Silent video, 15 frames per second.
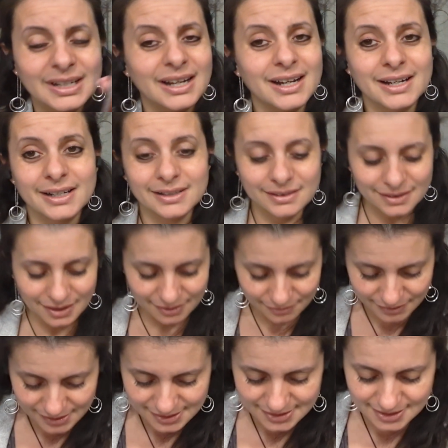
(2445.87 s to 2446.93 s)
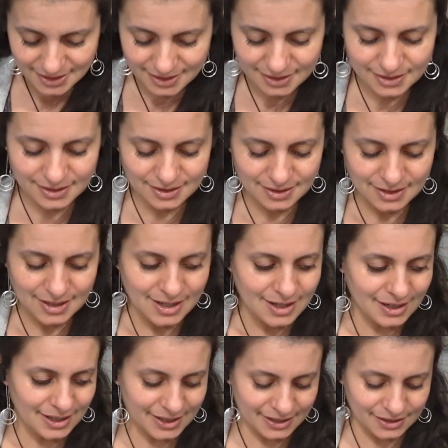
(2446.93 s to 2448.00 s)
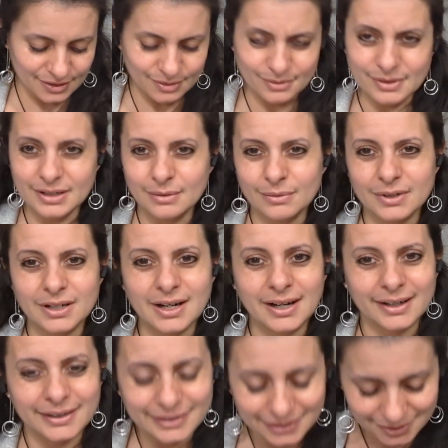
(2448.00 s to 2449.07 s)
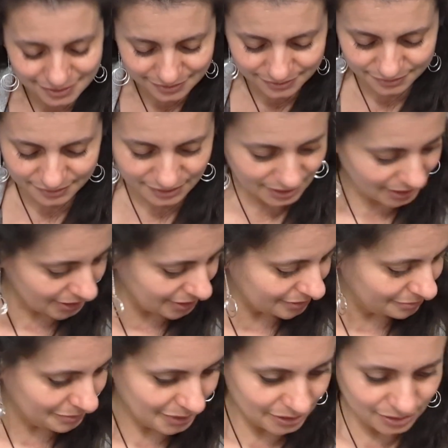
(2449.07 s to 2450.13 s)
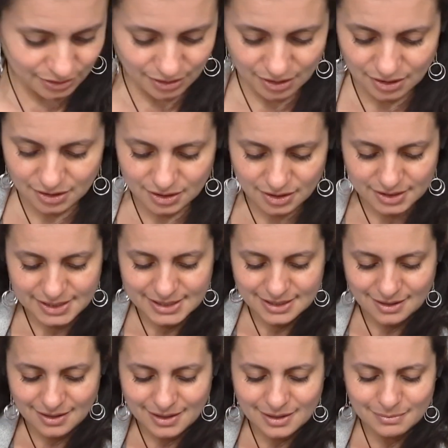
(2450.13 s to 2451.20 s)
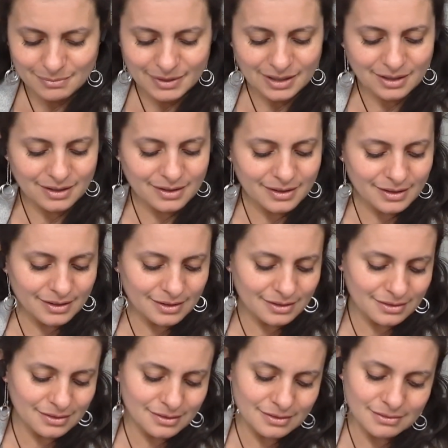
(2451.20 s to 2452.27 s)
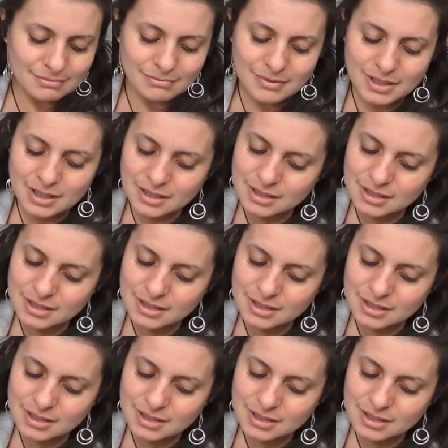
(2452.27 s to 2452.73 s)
I love this deck. I know that we're kind of long on time, but I am